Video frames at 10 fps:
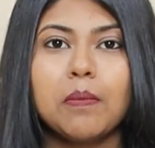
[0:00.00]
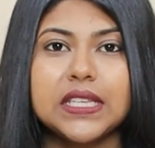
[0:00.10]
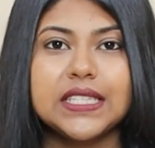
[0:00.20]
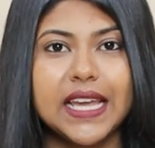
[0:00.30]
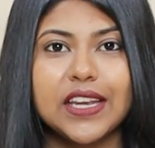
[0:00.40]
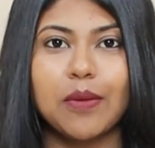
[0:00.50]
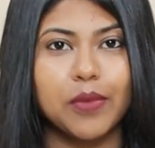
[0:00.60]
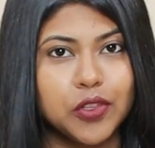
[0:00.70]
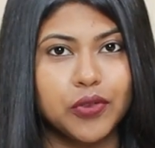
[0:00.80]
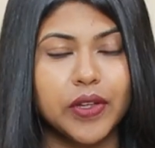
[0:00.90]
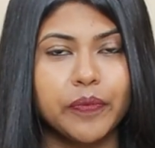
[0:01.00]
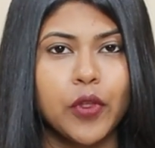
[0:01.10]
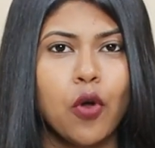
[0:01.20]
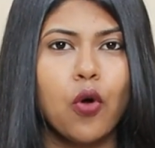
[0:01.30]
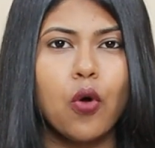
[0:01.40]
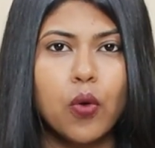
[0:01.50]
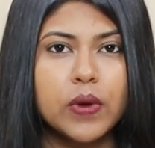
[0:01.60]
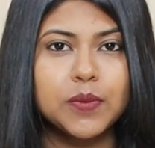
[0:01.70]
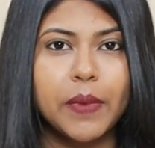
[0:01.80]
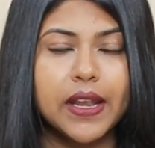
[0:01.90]
Mistake number 3,
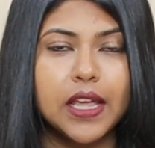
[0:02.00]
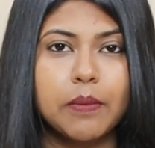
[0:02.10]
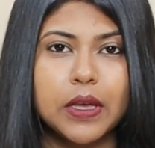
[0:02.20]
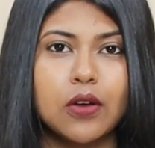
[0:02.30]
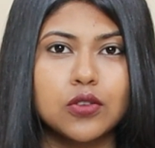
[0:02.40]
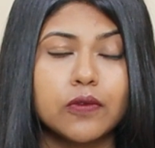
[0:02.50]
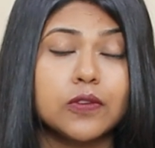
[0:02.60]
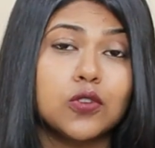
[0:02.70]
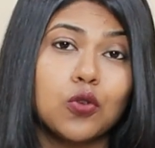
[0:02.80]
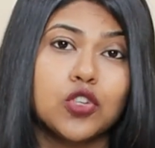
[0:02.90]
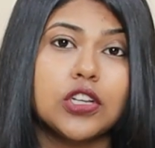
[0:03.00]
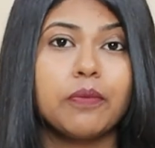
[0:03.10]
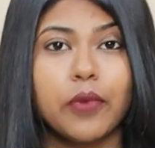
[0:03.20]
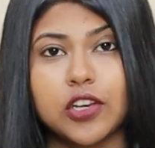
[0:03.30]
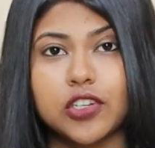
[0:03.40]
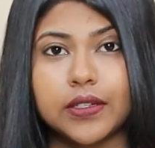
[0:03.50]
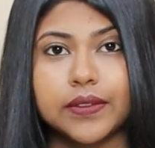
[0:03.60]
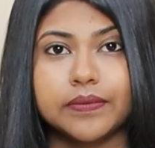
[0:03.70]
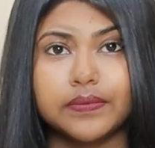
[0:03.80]
overspending because of social pressure.